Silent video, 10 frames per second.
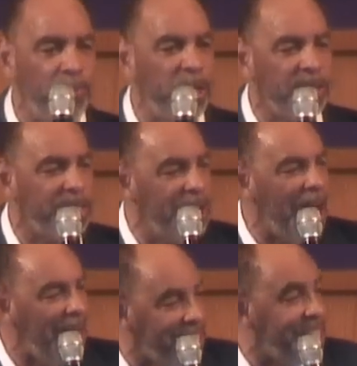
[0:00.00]
because
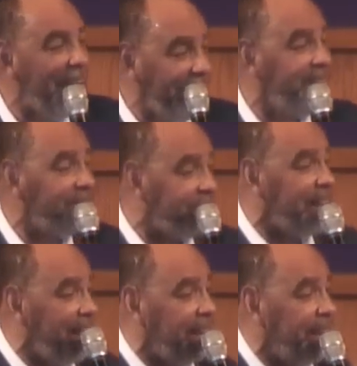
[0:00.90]
God's got this
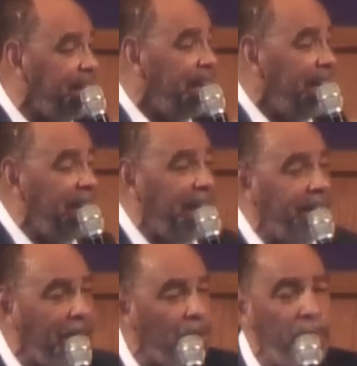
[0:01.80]
thing.
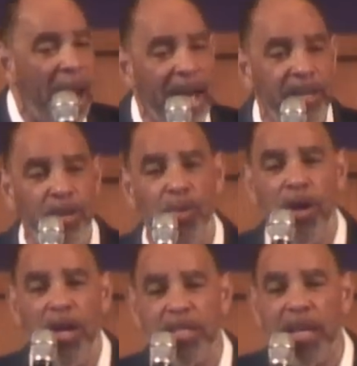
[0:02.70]
And I remind you, the
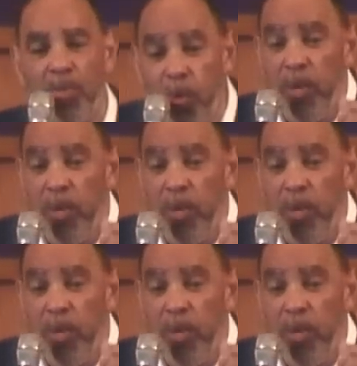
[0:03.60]
word said,